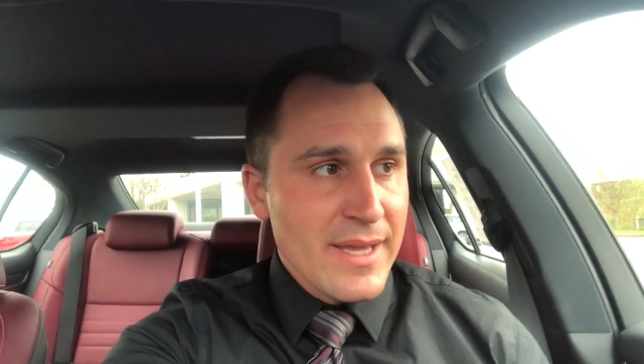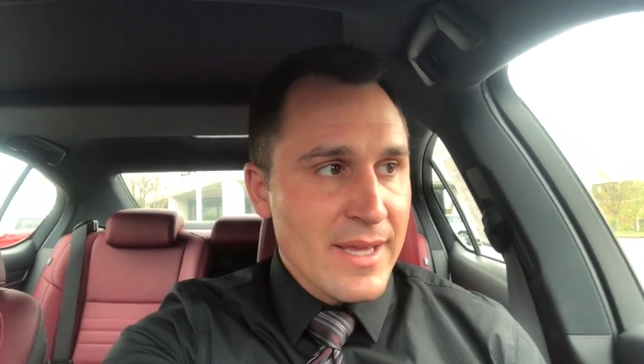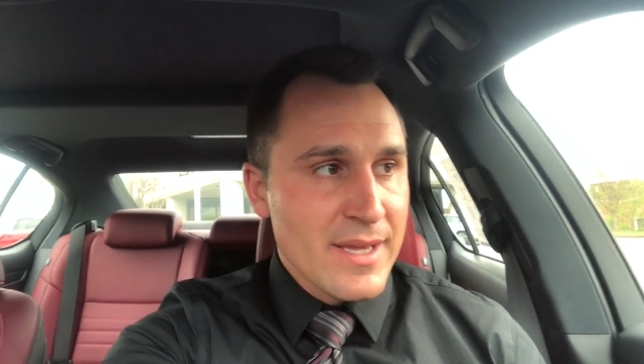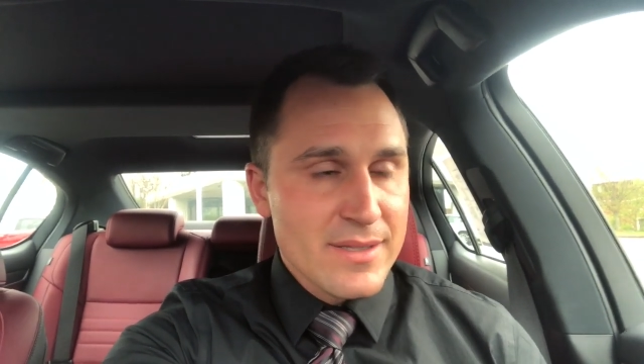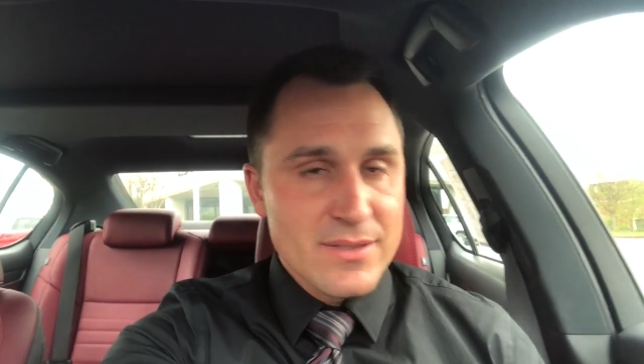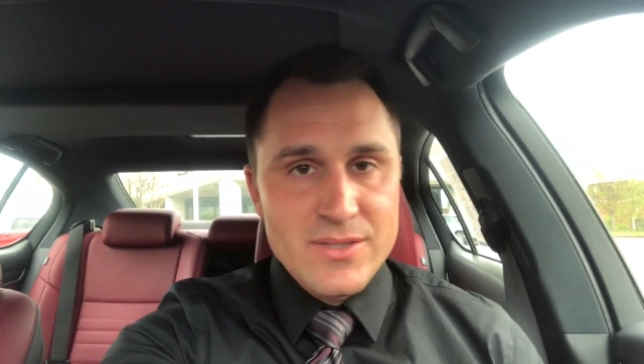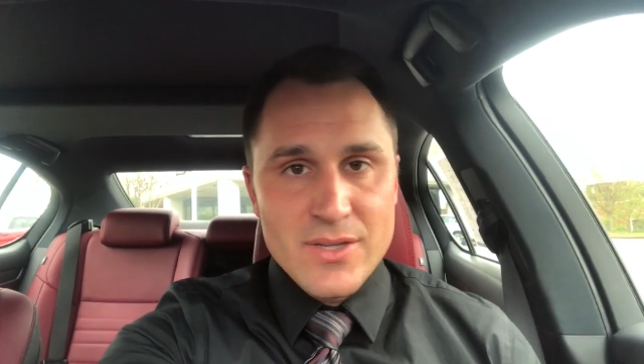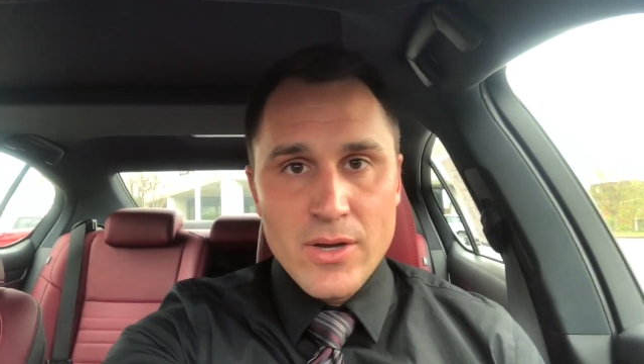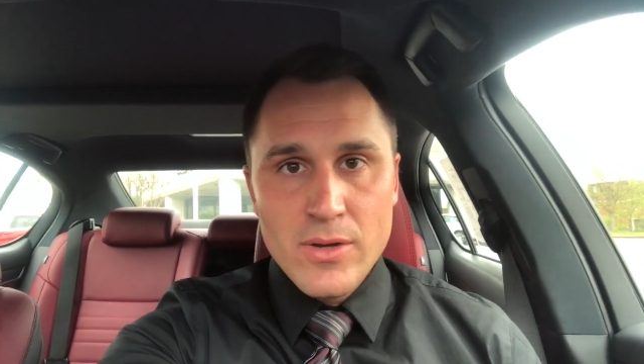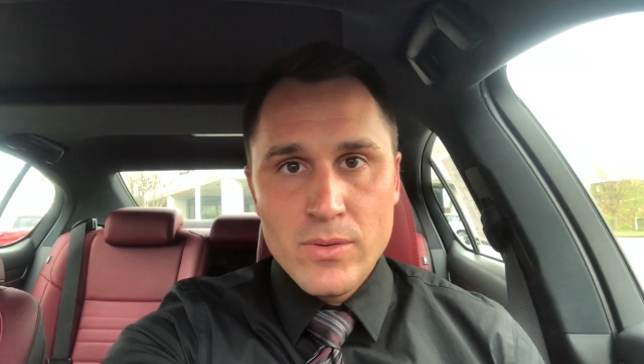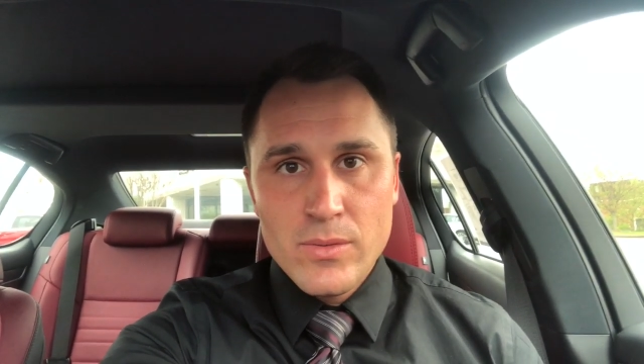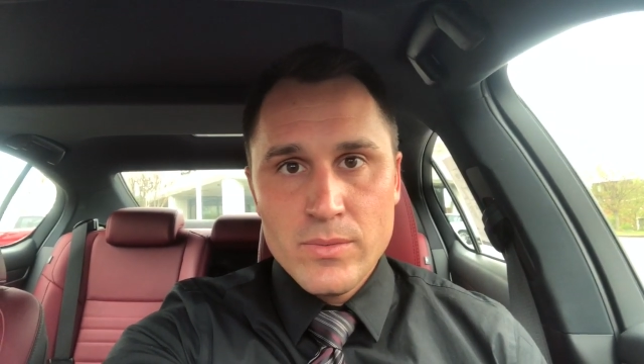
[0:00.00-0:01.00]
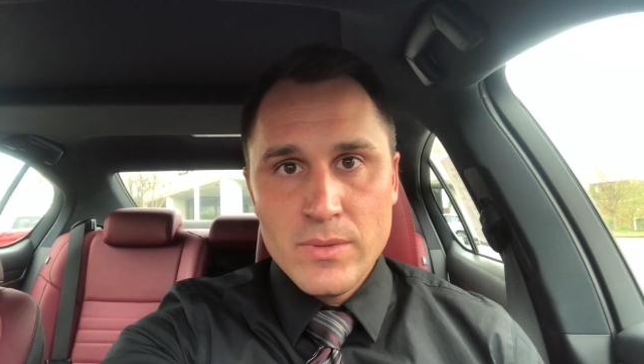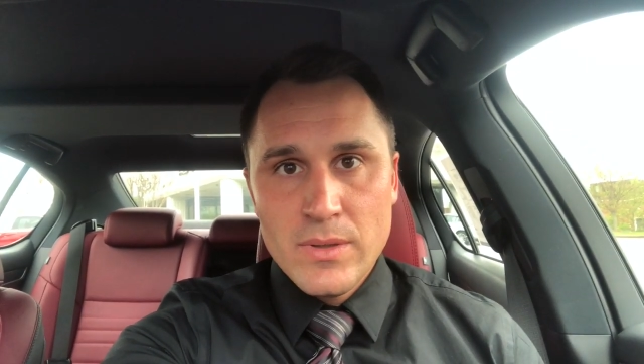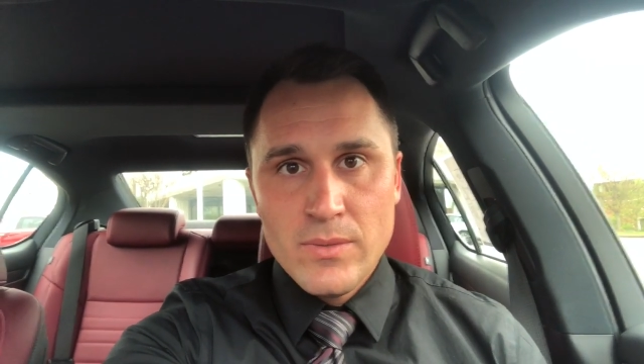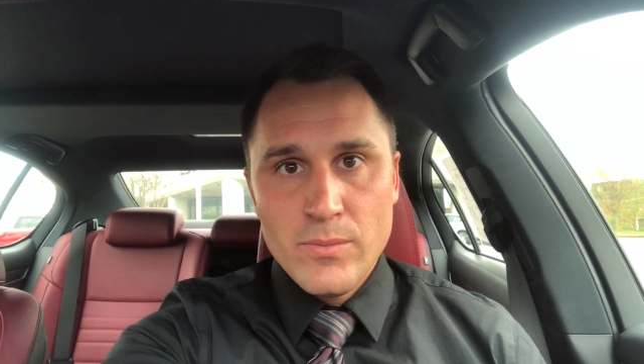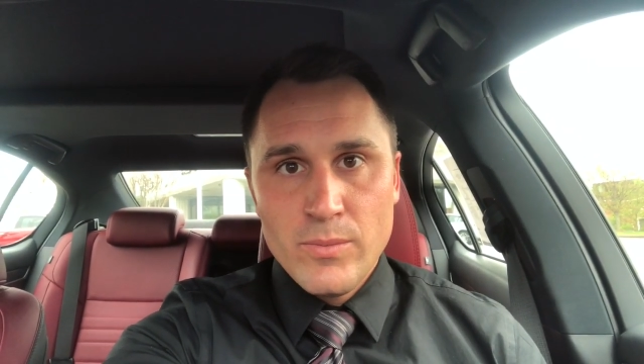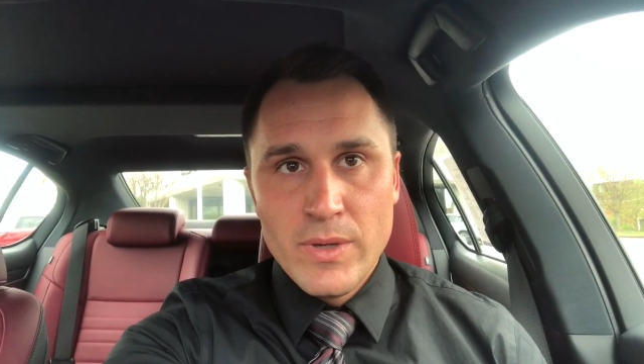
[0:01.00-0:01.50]
And so
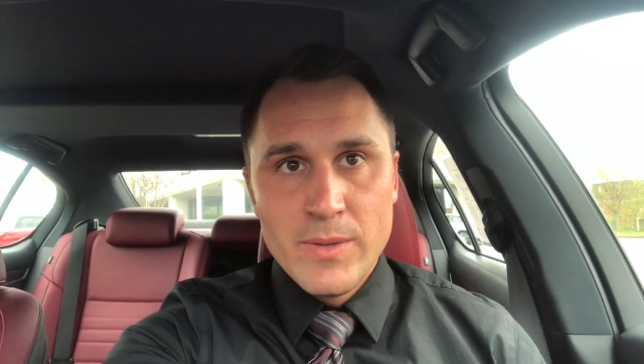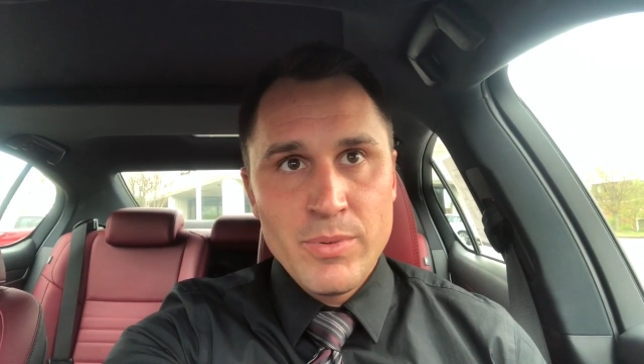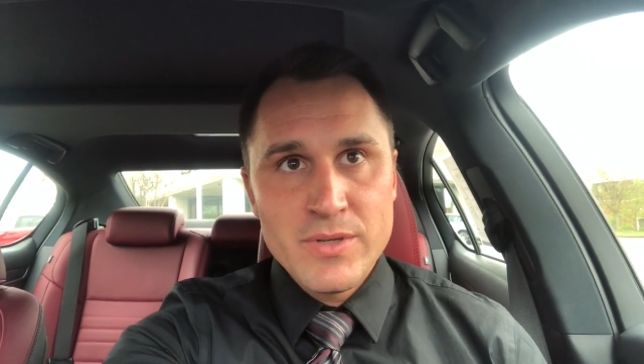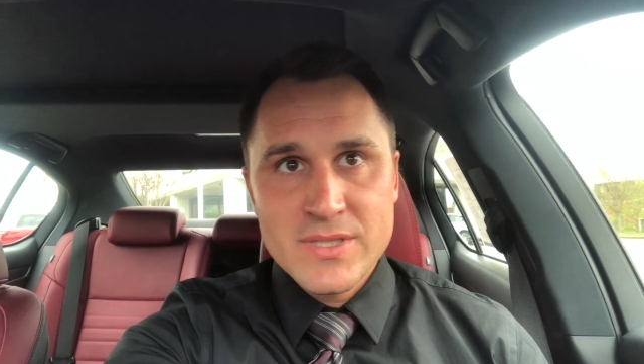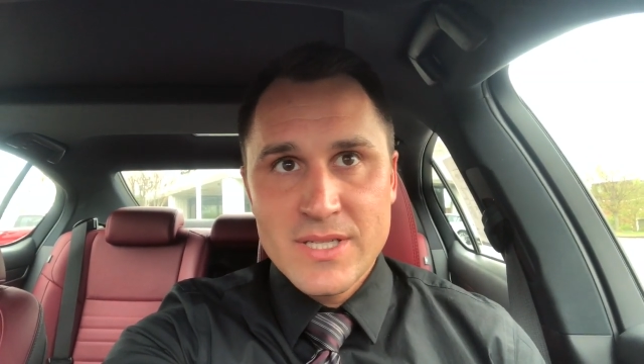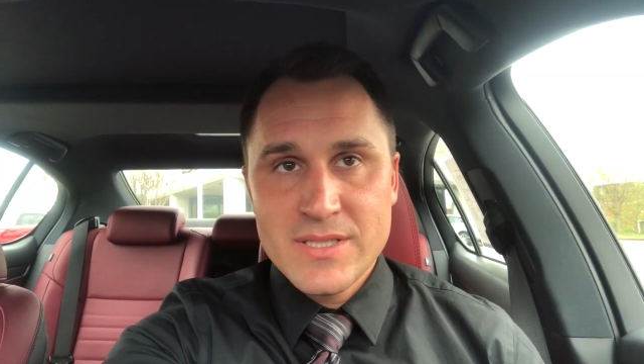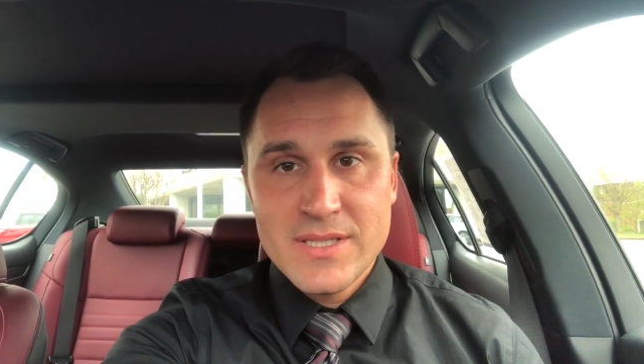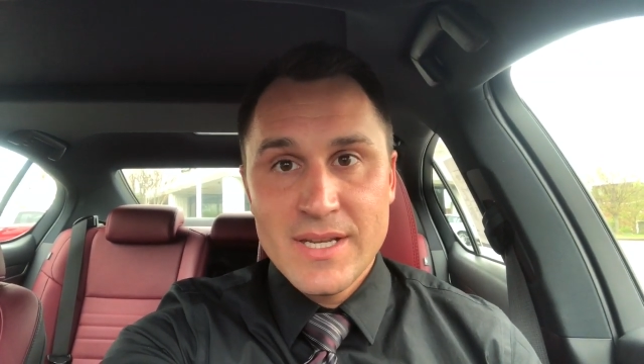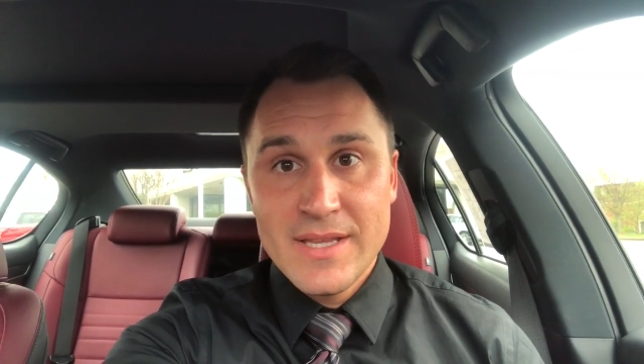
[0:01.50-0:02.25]
we persisted